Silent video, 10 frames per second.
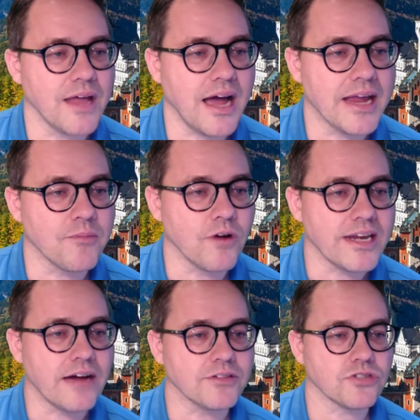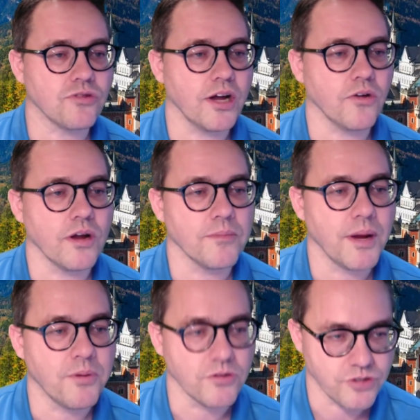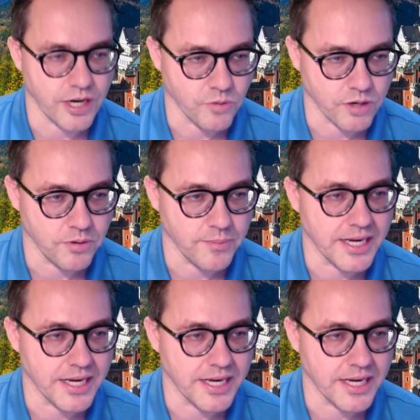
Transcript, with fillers: I am right now in Toronto on my postgrad work permit,